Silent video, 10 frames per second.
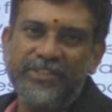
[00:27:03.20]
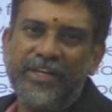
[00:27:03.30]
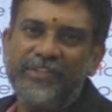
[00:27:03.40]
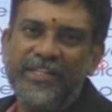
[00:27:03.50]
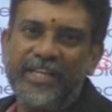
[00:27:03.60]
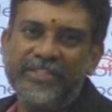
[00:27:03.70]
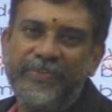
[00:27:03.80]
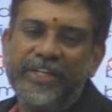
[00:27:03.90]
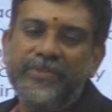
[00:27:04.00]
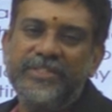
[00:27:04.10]
nowadays
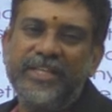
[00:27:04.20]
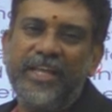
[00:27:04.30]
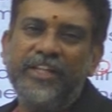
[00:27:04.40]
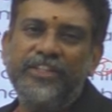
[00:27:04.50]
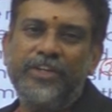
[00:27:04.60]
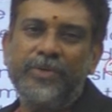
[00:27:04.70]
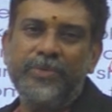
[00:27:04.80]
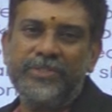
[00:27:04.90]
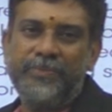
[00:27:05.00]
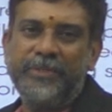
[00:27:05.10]
we could see on the
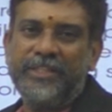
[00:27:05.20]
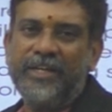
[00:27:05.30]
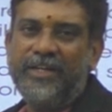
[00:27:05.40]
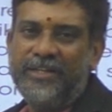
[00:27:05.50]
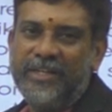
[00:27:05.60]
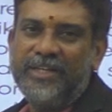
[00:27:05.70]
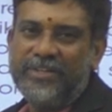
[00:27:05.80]
roads with the